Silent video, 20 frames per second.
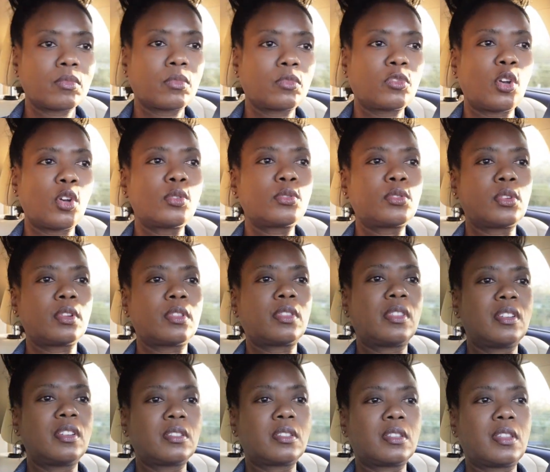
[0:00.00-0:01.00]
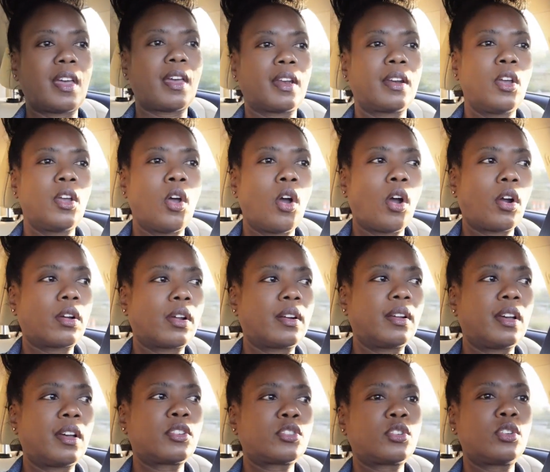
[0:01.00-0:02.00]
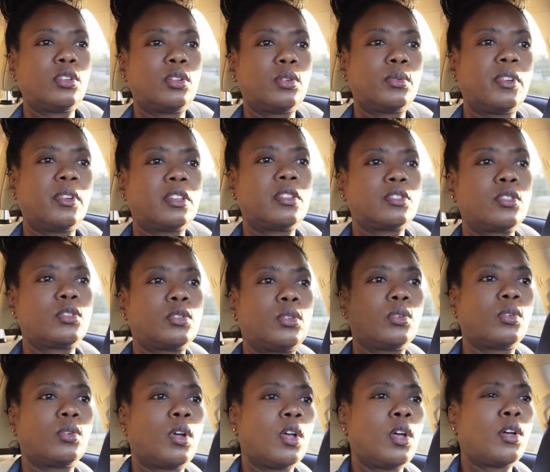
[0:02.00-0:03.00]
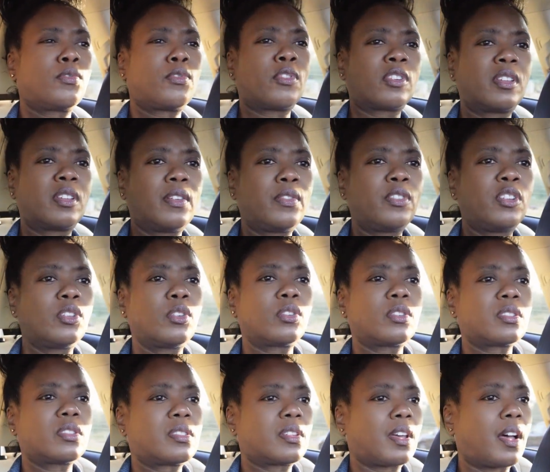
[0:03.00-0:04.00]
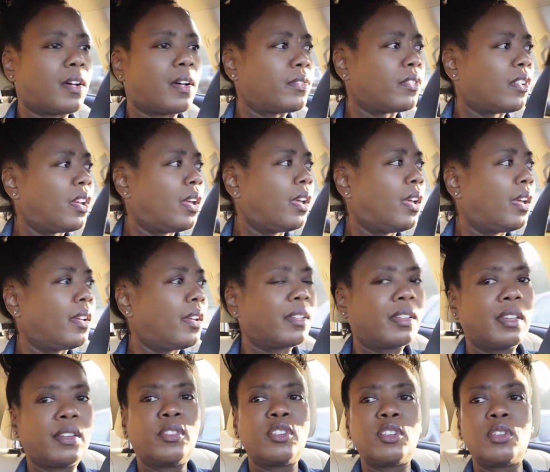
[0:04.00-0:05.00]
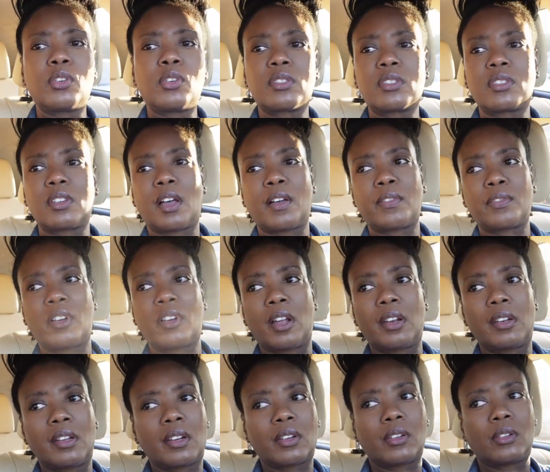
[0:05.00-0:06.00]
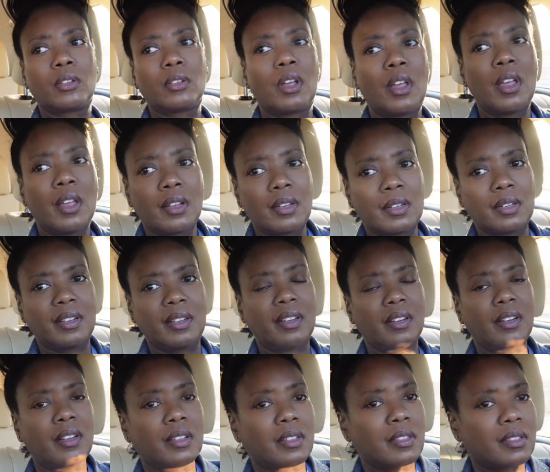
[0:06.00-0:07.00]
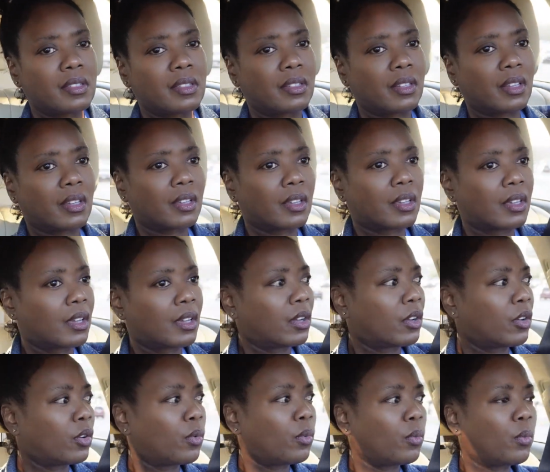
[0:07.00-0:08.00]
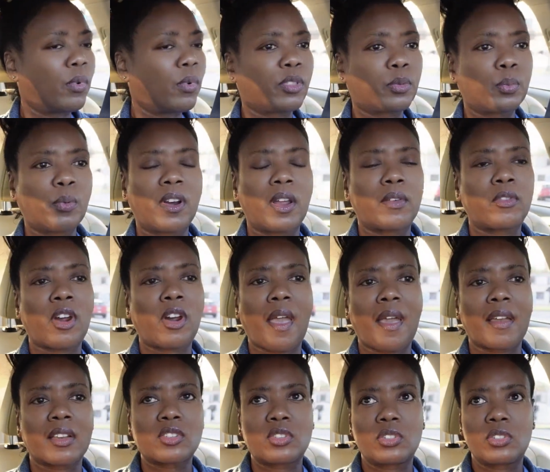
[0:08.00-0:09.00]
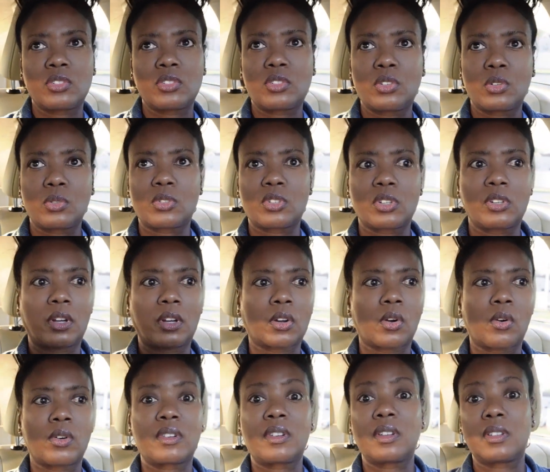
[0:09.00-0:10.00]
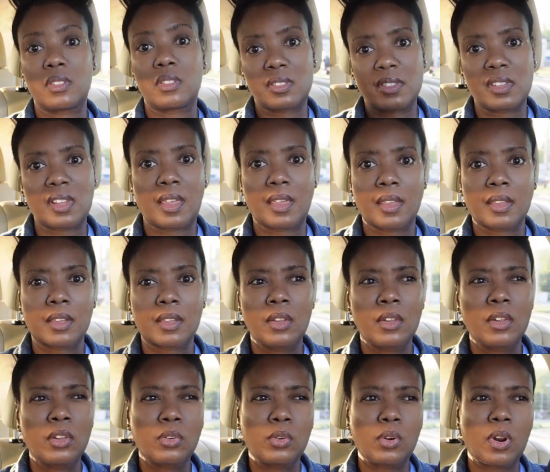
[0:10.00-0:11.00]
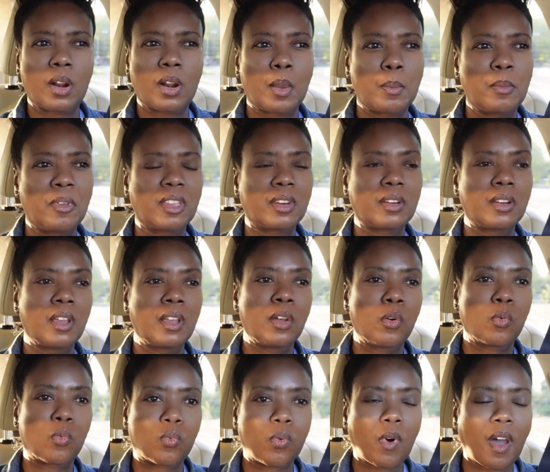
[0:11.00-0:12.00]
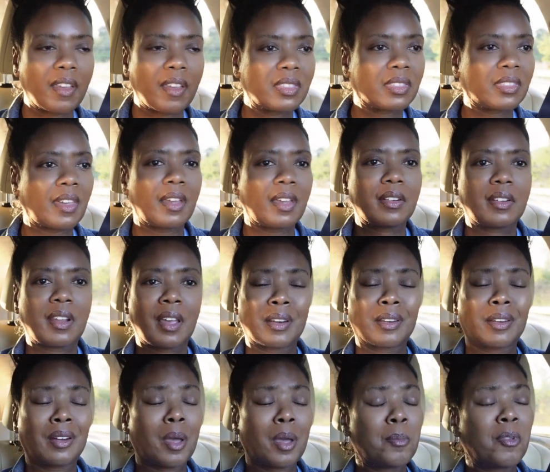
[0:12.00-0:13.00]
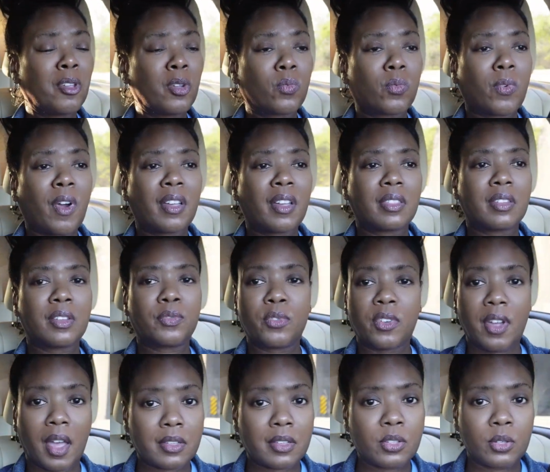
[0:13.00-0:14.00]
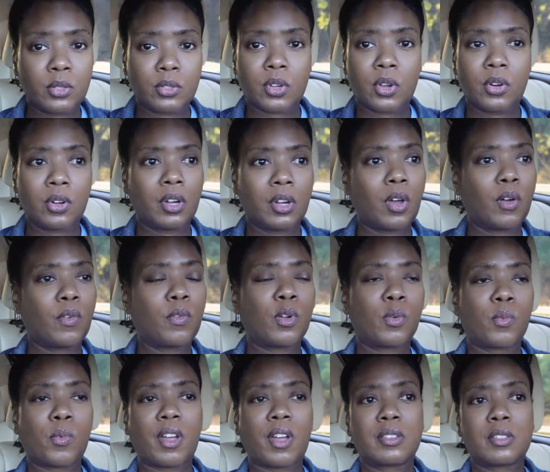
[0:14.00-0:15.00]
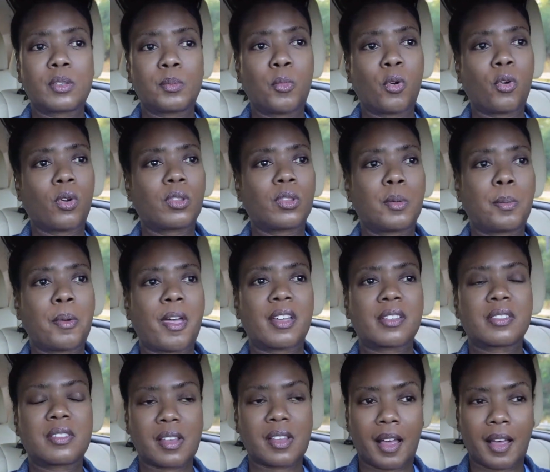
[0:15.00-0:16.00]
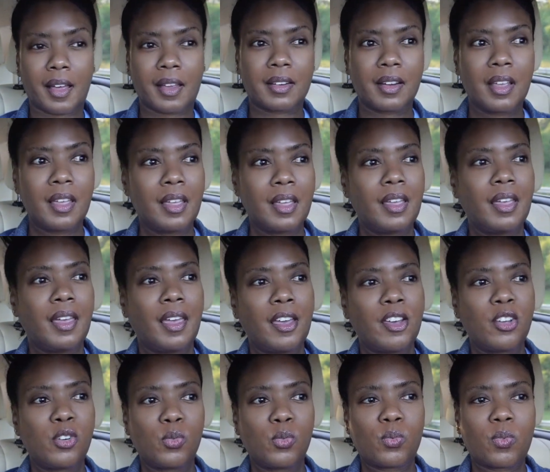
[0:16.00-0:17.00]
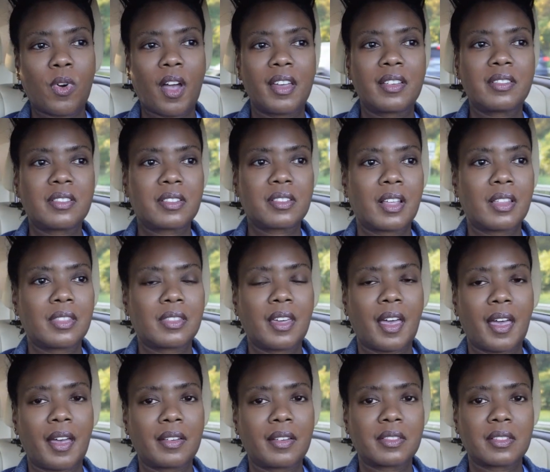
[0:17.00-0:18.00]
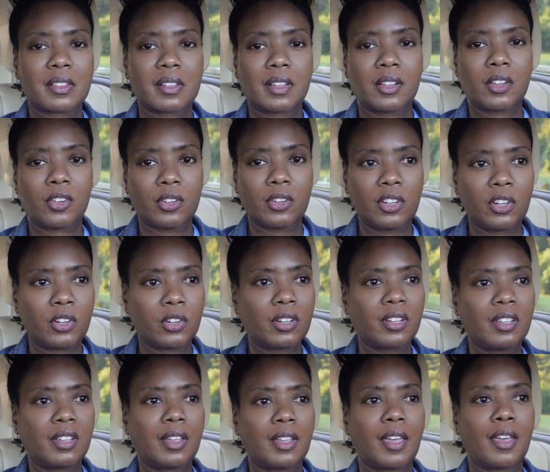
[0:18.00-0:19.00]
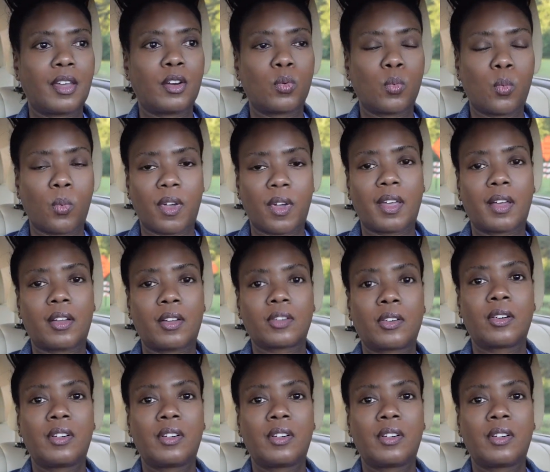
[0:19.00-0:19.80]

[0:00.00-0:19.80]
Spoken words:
Those are the things that are going to usher you into forgiving yourself and giving yourself a little leniency with whatever actions you took or didn't take. You know what I mean? Write that down. And I mean, write, if you got to, turn it over and write some more on the back side. And write that clearly and well.